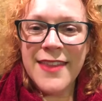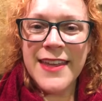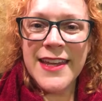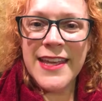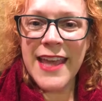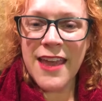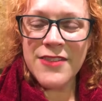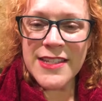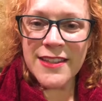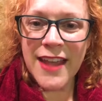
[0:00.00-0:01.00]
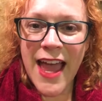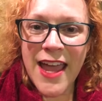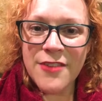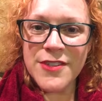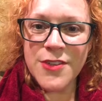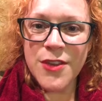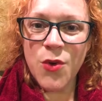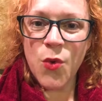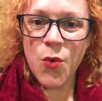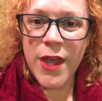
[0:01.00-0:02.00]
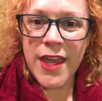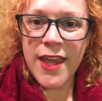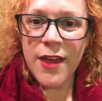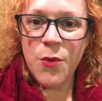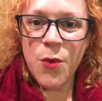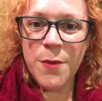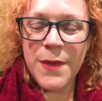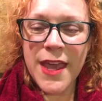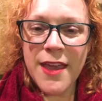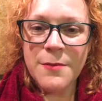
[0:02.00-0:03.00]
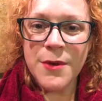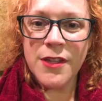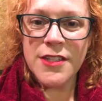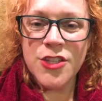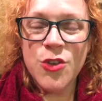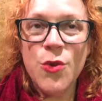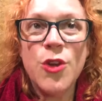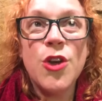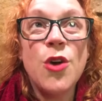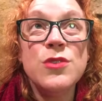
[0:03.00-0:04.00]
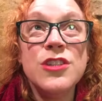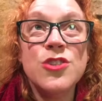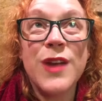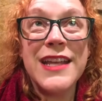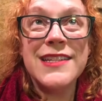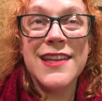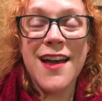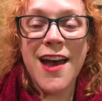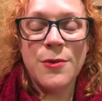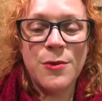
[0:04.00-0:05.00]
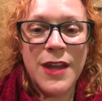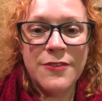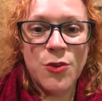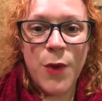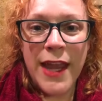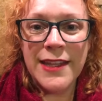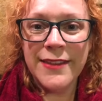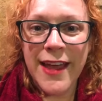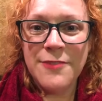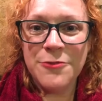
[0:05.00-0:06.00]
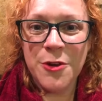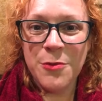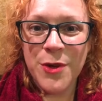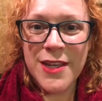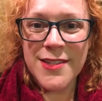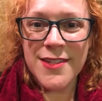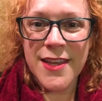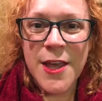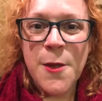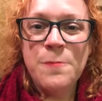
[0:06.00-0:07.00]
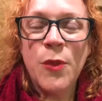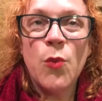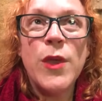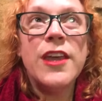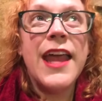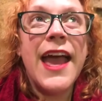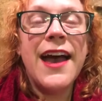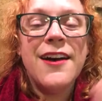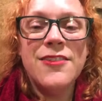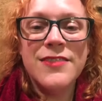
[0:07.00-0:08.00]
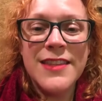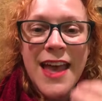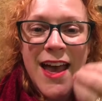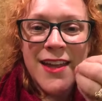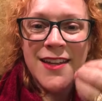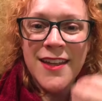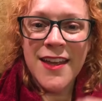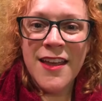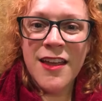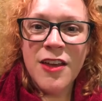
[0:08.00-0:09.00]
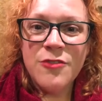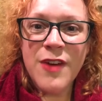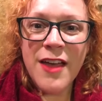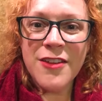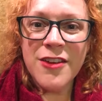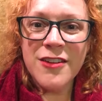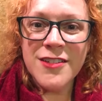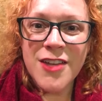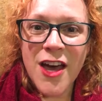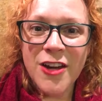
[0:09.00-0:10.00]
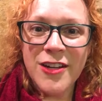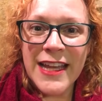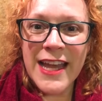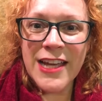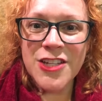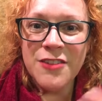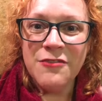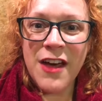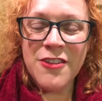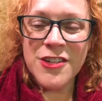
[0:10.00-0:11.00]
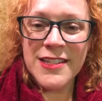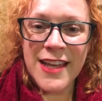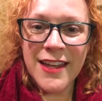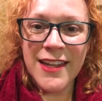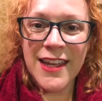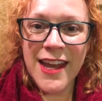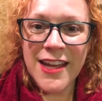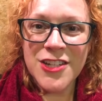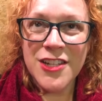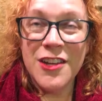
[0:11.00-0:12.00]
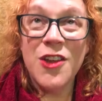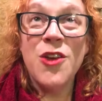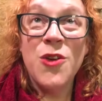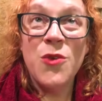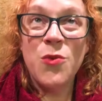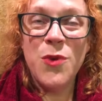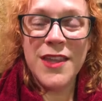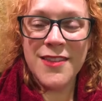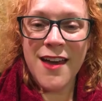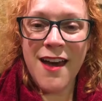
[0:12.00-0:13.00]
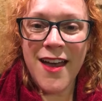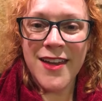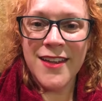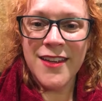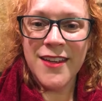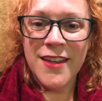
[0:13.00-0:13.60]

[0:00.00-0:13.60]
And then he gave his life so that we would be able to go straight to God. We wouldn't have to wait in line for a priest. We could have that father daughter connection, father son connection with God.